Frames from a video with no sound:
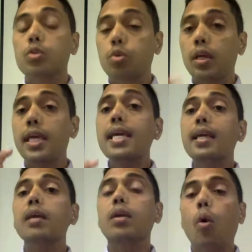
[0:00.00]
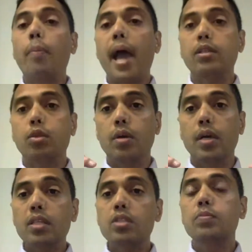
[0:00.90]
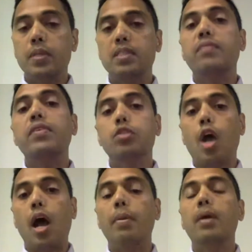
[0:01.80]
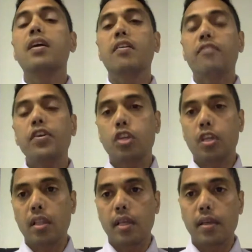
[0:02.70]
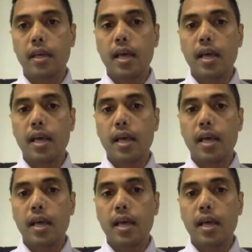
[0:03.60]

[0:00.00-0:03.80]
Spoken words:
So he can go back to his specific job efficiently.